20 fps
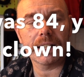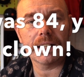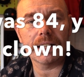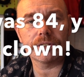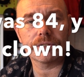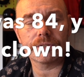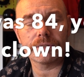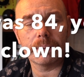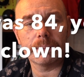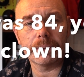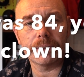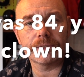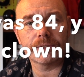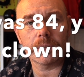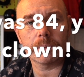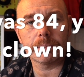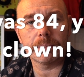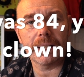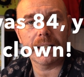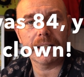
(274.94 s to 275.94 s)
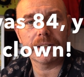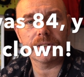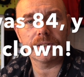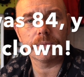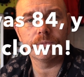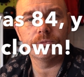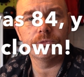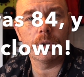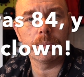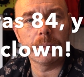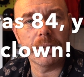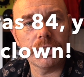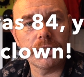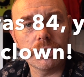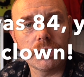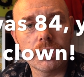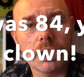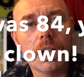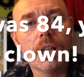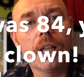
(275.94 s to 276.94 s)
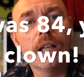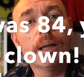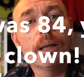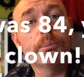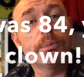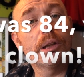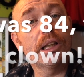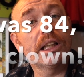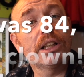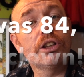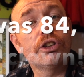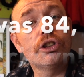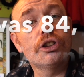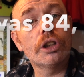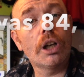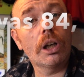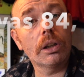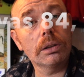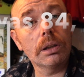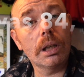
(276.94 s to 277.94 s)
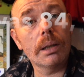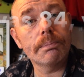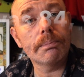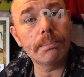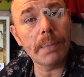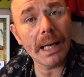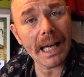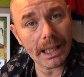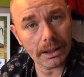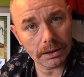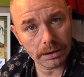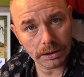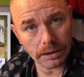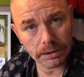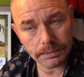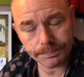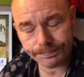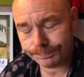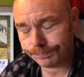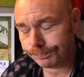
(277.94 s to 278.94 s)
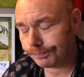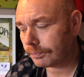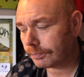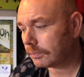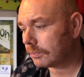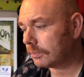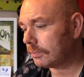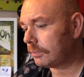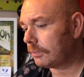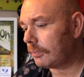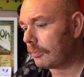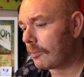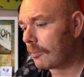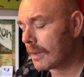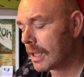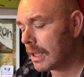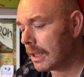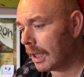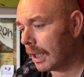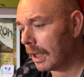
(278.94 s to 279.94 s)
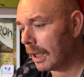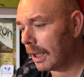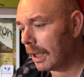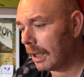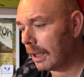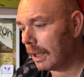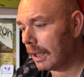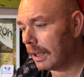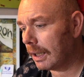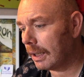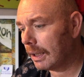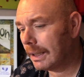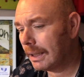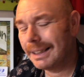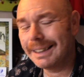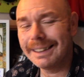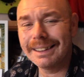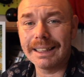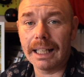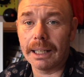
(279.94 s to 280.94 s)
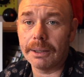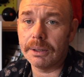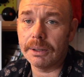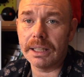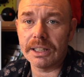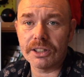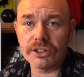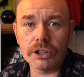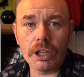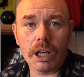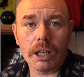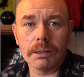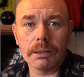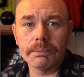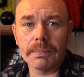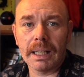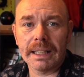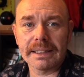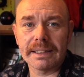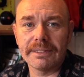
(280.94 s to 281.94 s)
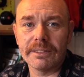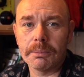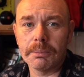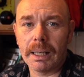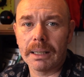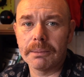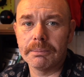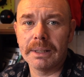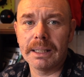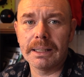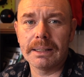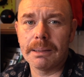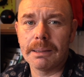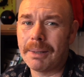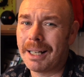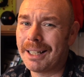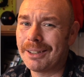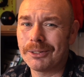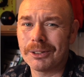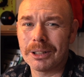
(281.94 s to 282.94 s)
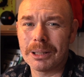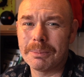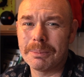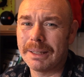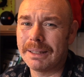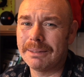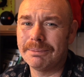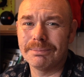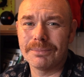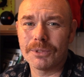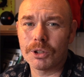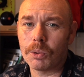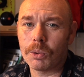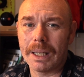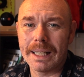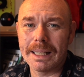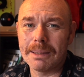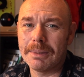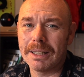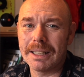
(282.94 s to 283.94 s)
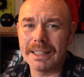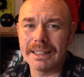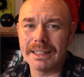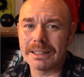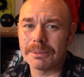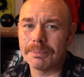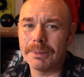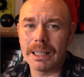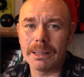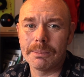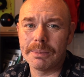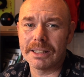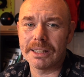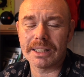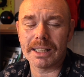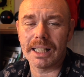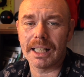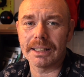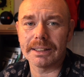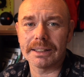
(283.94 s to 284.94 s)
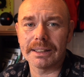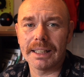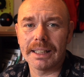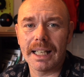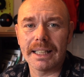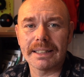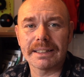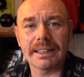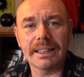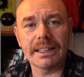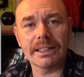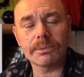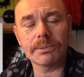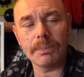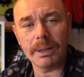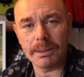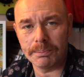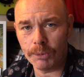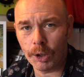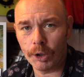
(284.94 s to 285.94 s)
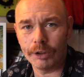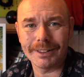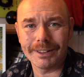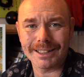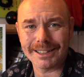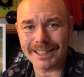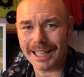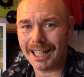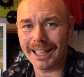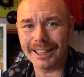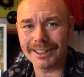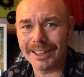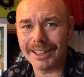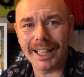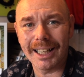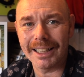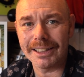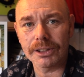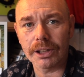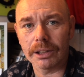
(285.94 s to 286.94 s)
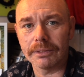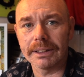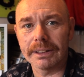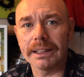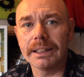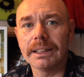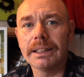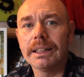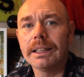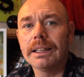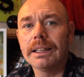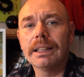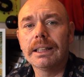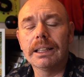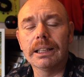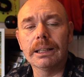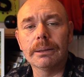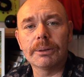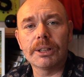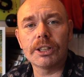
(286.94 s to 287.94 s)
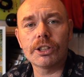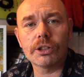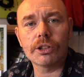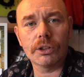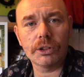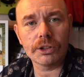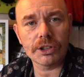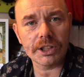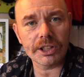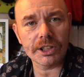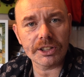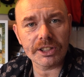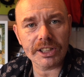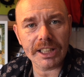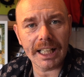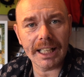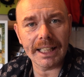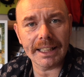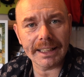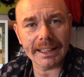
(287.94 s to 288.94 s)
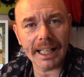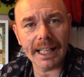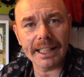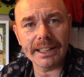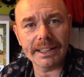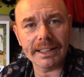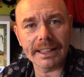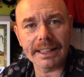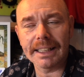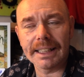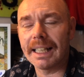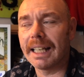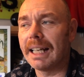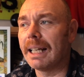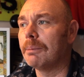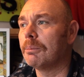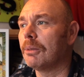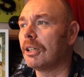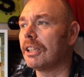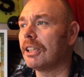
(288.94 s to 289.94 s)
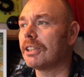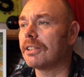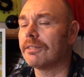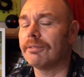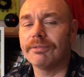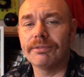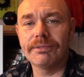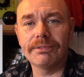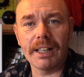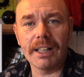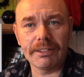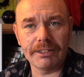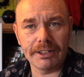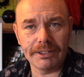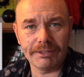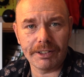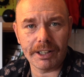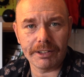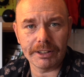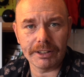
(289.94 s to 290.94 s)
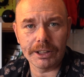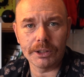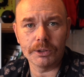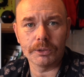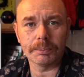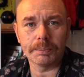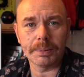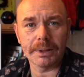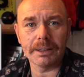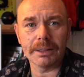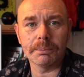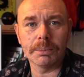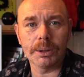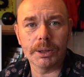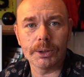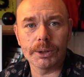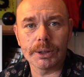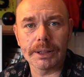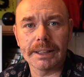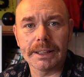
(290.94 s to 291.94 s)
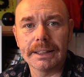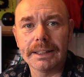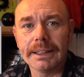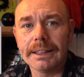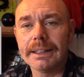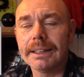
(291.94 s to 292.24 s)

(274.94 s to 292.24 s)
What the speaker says: I can't just remember off the top of my head because I'm rubbish. Playing John Bell. Now, it's not a massive amount, mate. There might only be 20 minutes, maybe slightly less. And it's more or less highlights of it. But it shows you the start and the end of the game. And it's a very, very good bit of bowling.